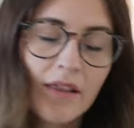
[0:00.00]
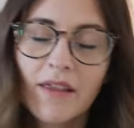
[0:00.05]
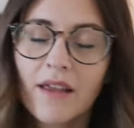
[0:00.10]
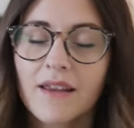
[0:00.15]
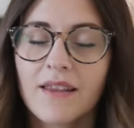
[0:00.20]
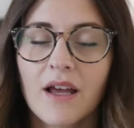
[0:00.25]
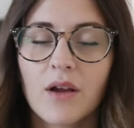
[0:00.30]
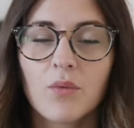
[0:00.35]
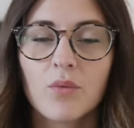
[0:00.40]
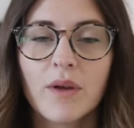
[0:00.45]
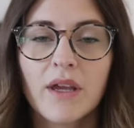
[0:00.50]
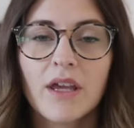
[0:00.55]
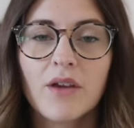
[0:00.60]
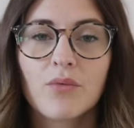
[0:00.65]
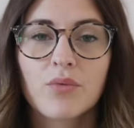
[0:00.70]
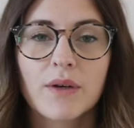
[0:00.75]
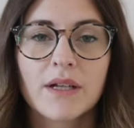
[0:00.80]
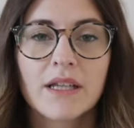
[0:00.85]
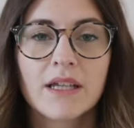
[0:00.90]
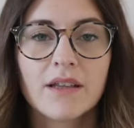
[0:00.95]
thing that we
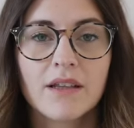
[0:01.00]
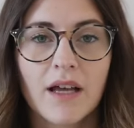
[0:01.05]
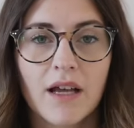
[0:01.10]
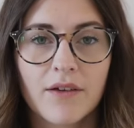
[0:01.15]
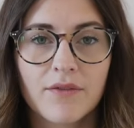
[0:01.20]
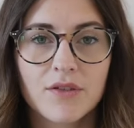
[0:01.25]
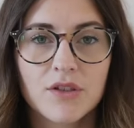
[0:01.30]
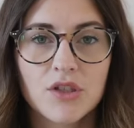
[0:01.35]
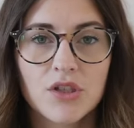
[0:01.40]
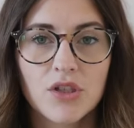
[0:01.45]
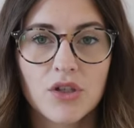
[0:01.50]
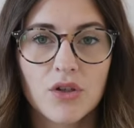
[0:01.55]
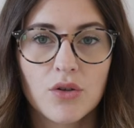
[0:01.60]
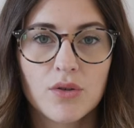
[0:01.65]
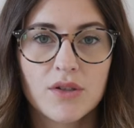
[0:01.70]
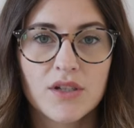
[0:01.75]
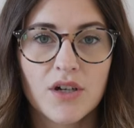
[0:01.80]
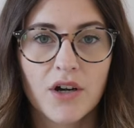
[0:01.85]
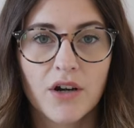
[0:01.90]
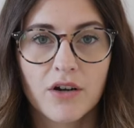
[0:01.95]
really love love to
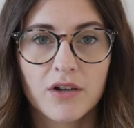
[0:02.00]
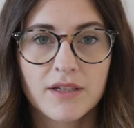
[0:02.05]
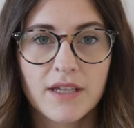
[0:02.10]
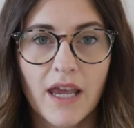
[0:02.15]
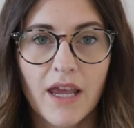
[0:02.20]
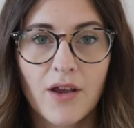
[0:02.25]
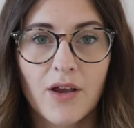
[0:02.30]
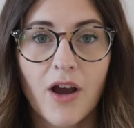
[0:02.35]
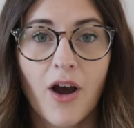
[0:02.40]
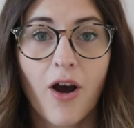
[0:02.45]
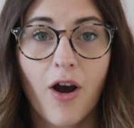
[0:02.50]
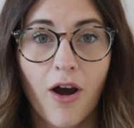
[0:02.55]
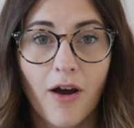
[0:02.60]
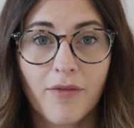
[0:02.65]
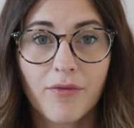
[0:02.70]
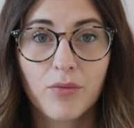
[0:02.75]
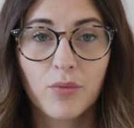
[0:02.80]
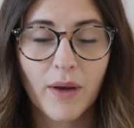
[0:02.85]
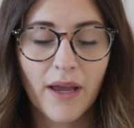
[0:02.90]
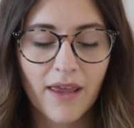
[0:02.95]
start our day
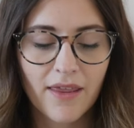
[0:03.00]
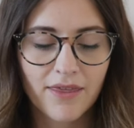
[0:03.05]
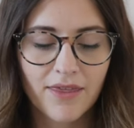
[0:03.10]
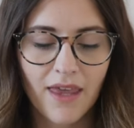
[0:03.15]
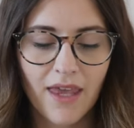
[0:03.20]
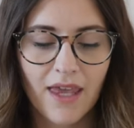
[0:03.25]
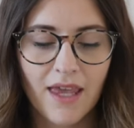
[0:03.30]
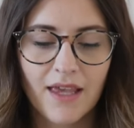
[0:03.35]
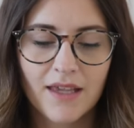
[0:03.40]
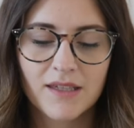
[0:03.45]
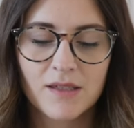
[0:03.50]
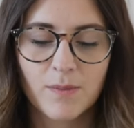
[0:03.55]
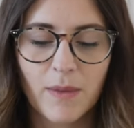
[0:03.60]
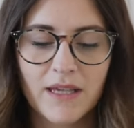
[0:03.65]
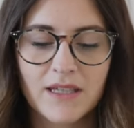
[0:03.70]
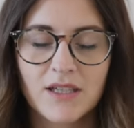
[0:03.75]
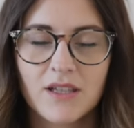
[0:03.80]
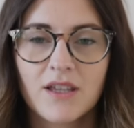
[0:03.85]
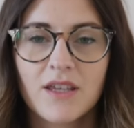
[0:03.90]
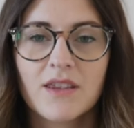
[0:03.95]
off with is
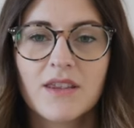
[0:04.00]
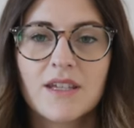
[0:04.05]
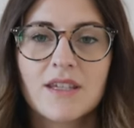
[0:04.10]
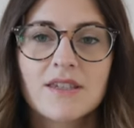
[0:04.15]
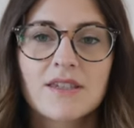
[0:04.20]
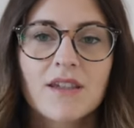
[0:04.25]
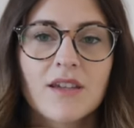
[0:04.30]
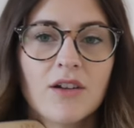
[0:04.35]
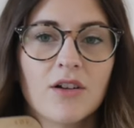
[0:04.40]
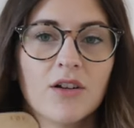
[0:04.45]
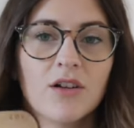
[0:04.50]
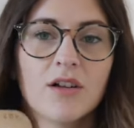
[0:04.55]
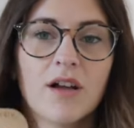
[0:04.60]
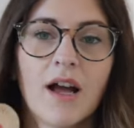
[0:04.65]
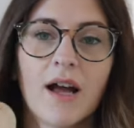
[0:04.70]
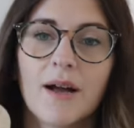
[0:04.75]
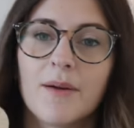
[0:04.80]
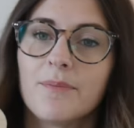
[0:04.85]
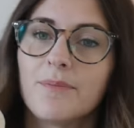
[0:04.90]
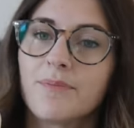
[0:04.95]
basically this little
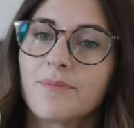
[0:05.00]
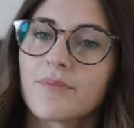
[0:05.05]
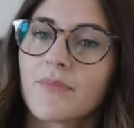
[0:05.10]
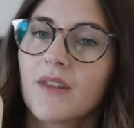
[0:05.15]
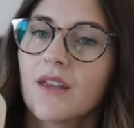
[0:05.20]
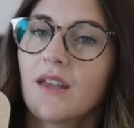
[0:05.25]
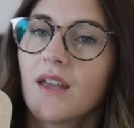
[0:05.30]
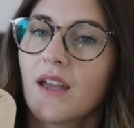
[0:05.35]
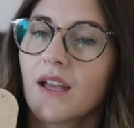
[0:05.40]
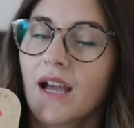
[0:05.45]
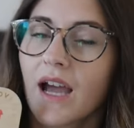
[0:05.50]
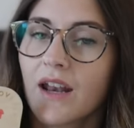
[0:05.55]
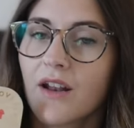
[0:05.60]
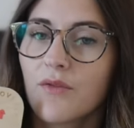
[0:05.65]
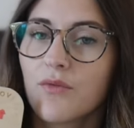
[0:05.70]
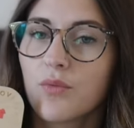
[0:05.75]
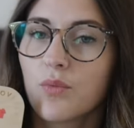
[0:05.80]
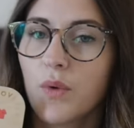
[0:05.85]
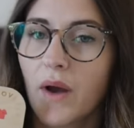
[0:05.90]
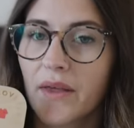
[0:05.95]
um, kind
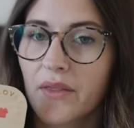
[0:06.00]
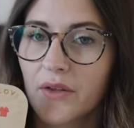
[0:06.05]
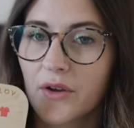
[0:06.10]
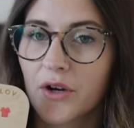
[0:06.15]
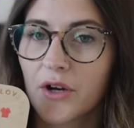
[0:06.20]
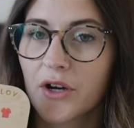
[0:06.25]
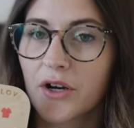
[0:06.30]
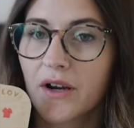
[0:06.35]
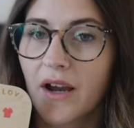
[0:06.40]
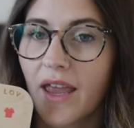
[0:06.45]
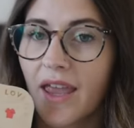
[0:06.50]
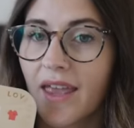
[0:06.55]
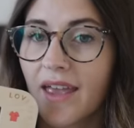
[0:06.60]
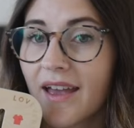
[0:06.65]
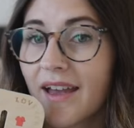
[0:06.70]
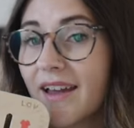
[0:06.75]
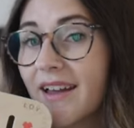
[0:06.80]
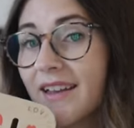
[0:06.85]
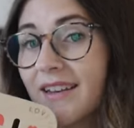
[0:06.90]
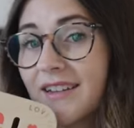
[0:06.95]
of weather
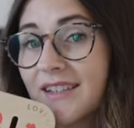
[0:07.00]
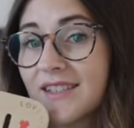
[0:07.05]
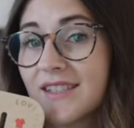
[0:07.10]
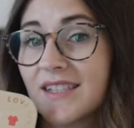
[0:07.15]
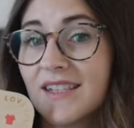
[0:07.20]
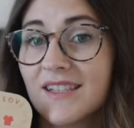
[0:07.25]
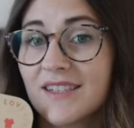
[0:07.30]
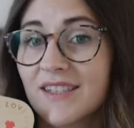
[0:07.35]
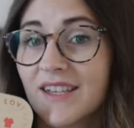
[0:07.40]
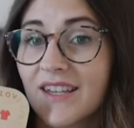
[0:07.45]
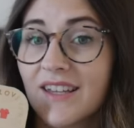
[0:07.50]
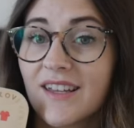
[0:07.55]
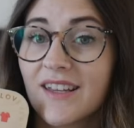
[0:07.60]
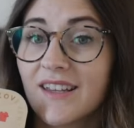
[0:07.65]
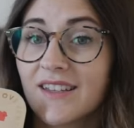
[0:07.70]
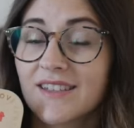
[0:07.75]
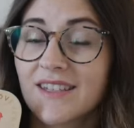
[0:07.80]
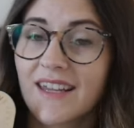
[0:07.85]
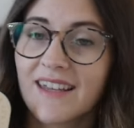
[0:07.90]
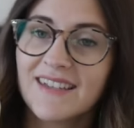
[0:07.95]
and
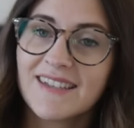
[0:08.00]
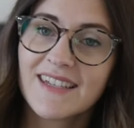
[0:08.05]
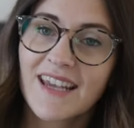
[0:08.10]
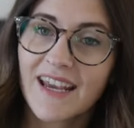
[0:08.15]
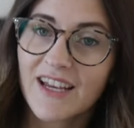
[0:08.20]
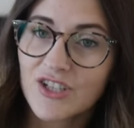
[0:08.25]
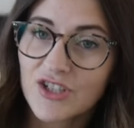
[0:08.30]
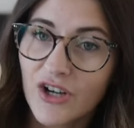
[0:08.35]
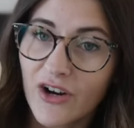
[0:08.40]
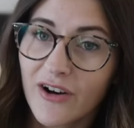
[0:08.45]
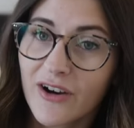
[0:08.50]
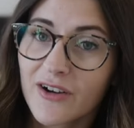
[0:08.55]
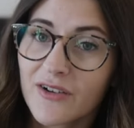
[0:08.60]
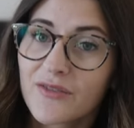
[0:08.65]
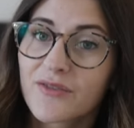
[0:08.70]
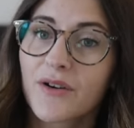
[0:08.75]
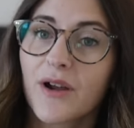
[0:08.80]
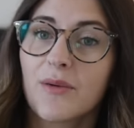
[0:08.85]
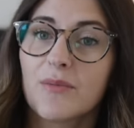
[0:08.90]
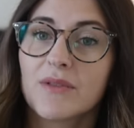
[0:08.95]
seasons and day chart
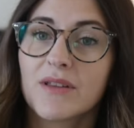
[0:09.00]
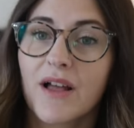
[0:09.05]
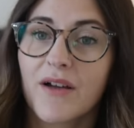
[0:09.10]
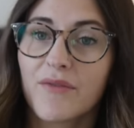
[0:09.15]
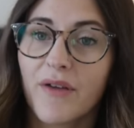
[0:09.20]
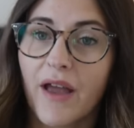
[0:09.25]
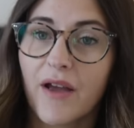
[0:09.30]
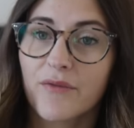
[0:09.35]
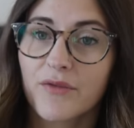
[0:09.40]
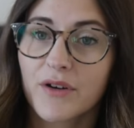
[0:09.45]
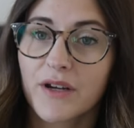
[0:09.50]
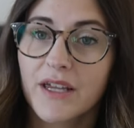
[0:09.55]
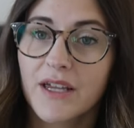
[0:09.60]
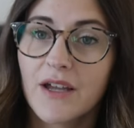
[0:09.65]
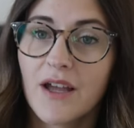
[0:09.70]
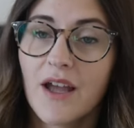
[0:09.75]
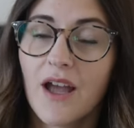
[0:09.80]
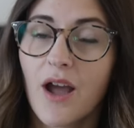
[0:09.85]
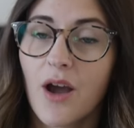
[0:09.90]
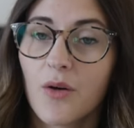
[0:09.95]
from
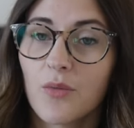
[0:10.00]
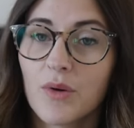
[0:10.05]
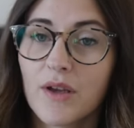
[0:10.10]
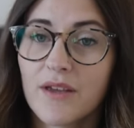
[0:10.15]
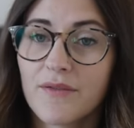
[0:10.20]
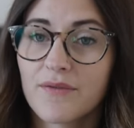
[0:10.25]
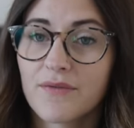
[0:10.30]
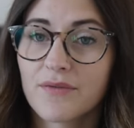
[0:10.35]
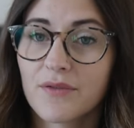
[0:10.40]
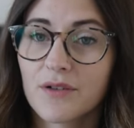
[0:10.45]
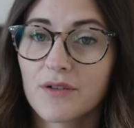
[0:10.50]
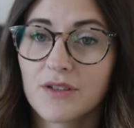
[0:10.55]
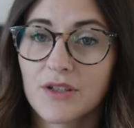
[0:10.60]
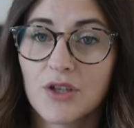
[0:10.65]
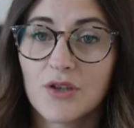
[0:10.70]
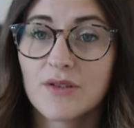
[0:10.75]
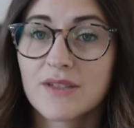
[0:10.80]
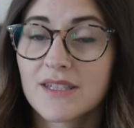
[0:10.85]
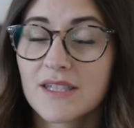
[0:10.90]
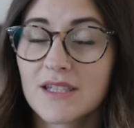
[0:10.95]
Lovevery. We've
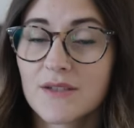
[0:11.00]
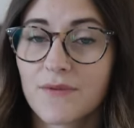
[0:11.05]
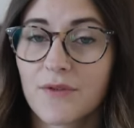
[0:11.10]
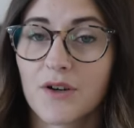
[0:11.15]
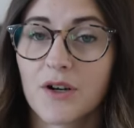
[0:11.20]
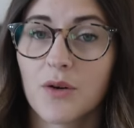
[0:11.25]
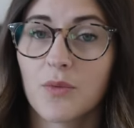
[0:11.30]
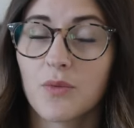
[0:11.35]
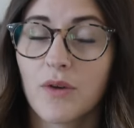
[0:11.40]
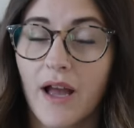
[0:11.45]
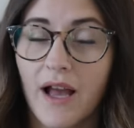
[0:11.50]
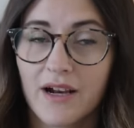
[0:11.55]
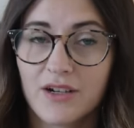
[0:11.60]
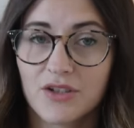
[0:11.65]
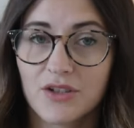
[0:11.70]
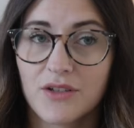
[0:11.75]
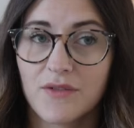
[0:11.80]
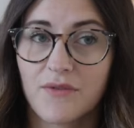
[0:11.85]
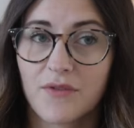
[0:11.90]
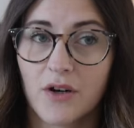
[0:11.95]
used this for a,
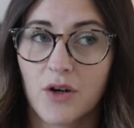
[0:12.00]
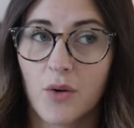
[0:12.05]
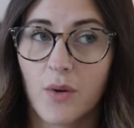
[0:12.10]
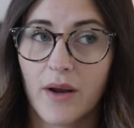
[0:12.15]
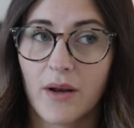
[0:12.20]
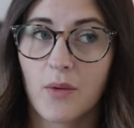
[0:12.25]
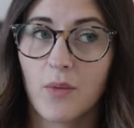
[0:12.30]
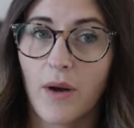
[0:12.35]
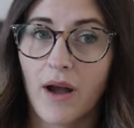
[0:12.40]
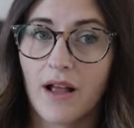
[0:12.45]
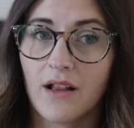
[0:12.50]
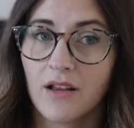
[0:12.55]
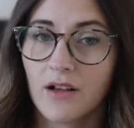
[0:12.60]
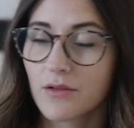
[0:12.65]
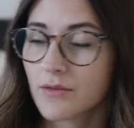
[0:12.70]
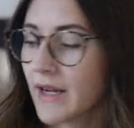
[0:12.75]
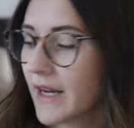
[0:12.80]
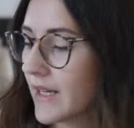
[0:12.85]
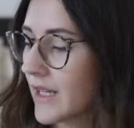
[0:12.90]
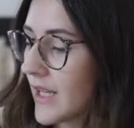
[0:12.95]
actually for quite a while
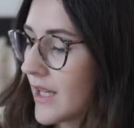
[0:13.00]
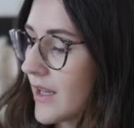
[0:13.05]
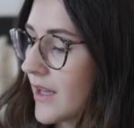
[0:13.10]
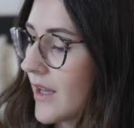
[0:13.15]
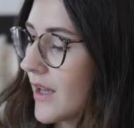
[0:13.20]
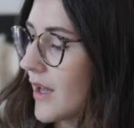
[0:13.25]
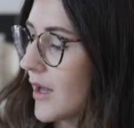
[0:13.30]
already,